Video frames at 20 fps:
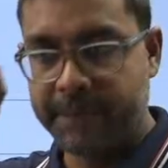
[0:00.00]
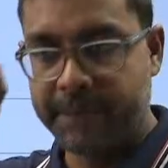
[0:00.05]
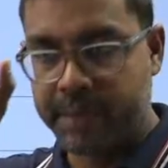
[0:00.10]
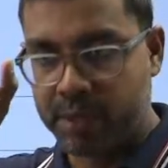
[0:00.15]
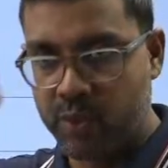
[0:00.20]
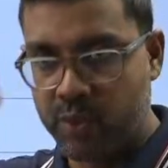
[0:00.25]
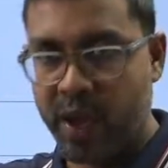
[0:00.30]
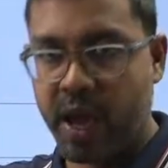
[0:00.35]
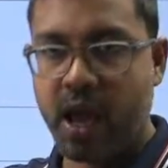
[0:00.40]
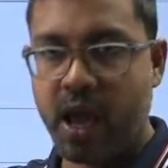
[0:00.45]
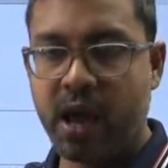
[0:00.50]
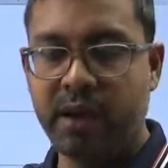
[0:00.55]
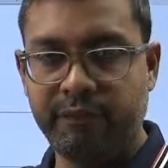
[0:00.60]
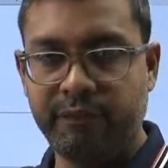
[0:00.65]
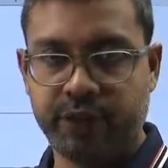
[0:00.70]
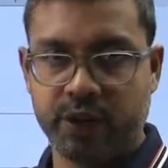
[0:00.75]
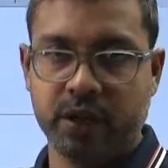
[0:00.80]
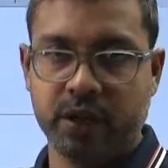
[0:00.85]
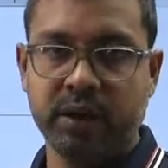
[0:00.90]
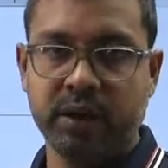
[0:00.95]
you have
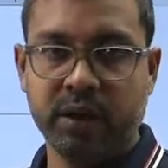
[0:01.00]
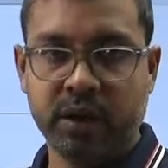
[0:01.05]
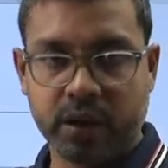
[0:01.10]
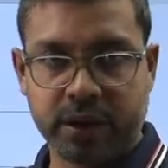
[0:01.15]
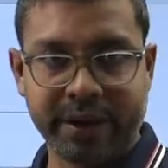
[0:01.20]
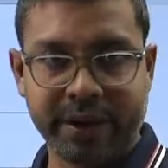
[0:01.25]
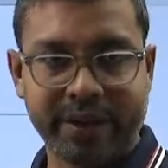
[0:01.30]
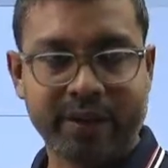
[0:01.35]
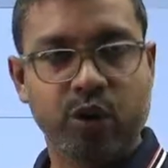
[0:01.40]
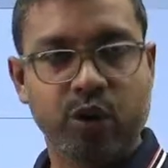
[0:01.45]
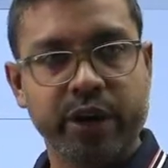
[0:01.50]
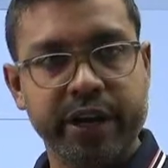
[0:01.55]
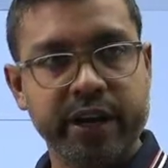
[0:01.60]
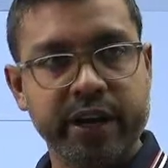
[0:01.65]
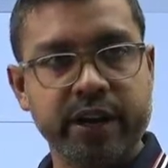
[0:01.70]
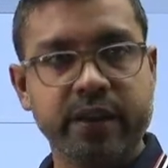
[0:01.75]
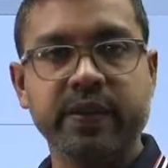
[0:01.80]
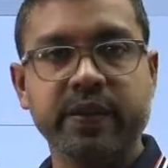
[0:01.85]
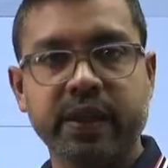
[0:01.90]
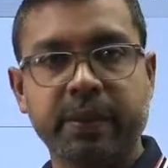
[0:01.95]
recorded
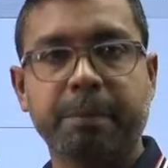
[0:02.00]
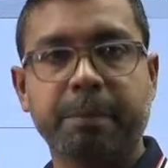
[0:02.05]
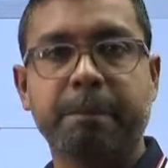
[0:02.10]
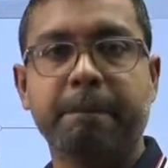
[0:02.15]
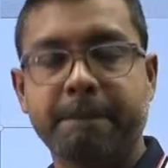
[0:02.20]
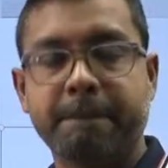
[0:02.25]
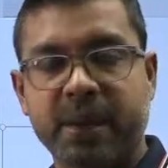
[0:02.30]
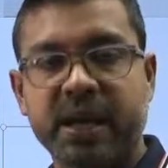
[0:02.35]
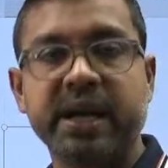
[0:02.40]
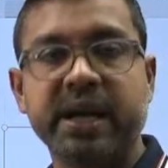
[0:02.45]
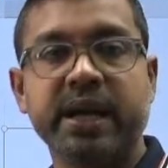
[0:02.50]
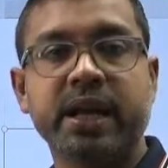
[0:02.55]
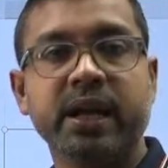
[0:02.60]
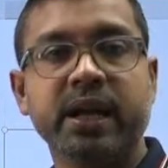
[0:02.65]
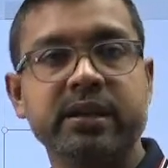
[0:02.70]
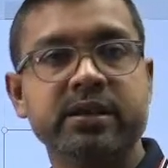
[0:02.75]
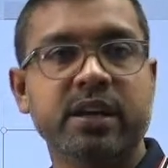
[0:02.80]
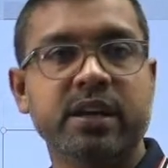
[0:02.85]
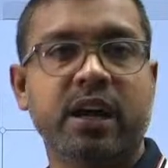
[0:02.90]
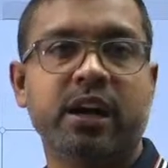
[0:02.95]
in the
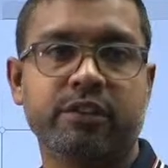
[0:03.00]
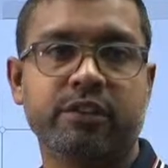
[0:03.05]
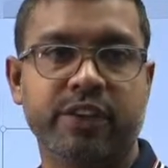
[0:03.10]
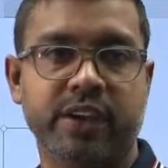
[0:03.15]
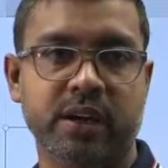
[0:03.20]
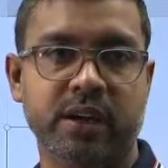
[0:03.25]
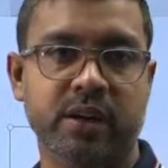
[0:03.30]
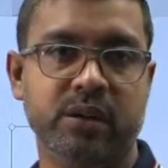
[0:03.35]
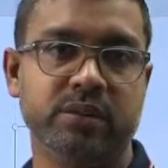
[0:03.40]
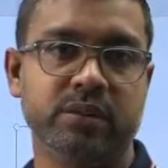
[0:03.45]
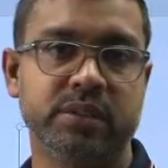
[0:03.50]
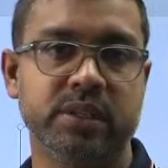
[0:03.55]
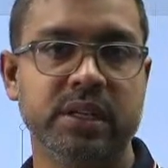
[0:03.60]
correct chart of accounts.